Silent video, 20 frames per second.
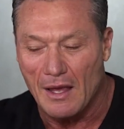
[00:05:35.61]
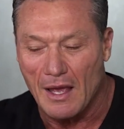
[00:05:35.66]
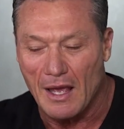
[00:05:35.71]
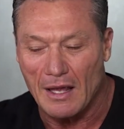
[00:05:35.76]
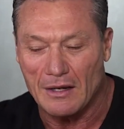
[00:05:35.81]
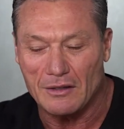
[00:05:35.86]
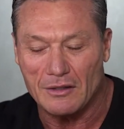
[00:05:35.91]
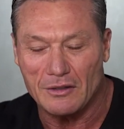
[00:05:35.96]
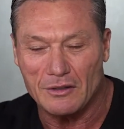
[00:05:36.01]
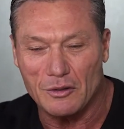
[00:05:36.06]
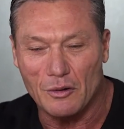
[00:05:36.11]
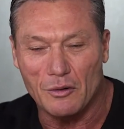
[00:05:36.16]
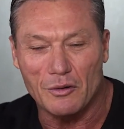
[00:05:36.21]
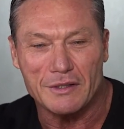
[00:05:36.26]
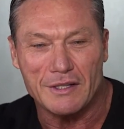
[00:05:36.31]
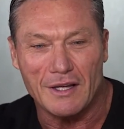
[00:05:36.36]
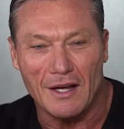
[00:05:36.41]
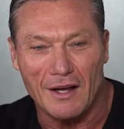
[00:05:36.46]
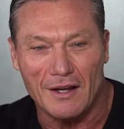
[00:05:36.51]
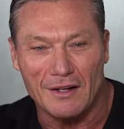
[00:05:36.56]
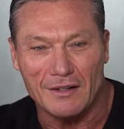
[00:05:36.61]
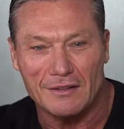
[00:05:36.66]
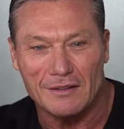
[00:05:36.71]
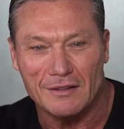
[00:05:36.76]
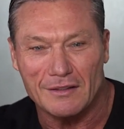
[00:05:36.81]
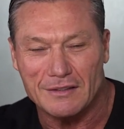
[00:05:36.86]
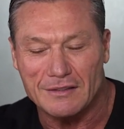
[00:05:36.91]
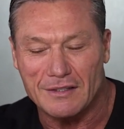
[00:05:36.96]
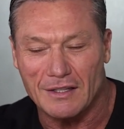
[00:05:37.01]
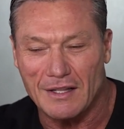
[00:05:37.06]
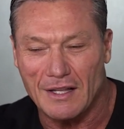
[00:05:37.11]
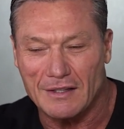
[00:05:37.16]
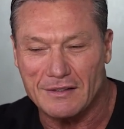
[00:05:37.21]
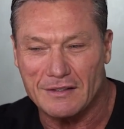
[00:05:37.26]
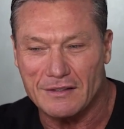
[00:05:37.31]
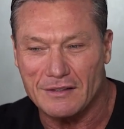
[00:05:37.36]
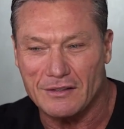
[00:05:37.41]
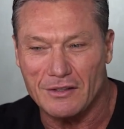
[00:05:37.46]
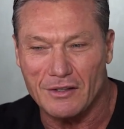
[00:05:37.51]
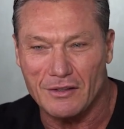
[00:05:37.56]
And you're young, so that's
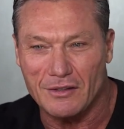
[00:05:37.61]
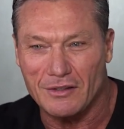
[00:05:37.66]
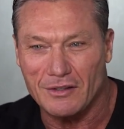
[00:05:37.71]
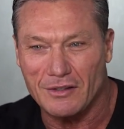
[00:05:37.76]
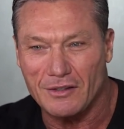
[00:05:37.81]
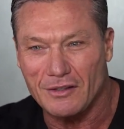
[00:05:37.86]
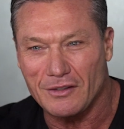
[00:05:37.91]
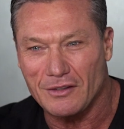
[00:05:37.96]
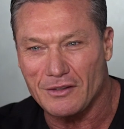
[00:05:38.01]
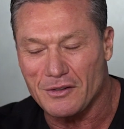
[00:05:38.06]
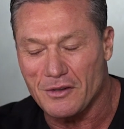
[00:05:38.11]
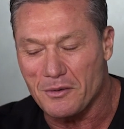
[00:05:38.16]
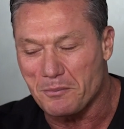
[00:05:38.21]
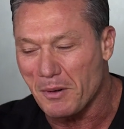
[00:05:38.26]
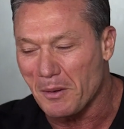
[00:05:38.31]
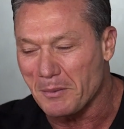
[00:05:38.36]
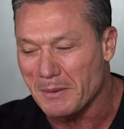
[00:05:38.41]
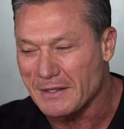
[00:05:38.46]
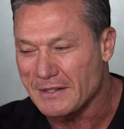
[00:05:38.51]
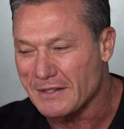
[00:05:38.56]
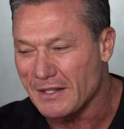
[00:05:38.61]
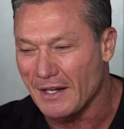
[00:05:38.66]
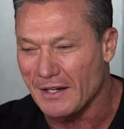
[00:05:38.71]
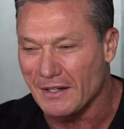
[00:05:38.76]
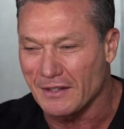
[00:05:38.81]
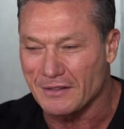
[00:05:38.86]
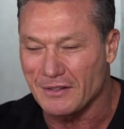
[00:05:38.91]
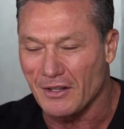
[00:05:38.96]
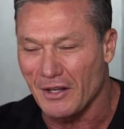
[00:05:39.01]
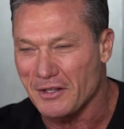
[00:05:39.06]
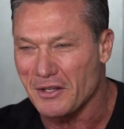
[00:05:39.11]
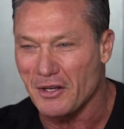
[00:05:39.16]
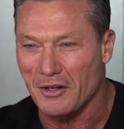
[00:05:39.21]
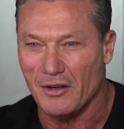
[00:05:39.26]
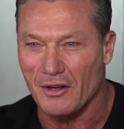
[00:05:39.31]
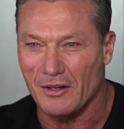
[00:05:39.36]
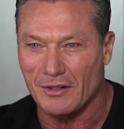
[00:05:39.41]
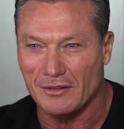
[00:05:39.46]
you probably see it as like you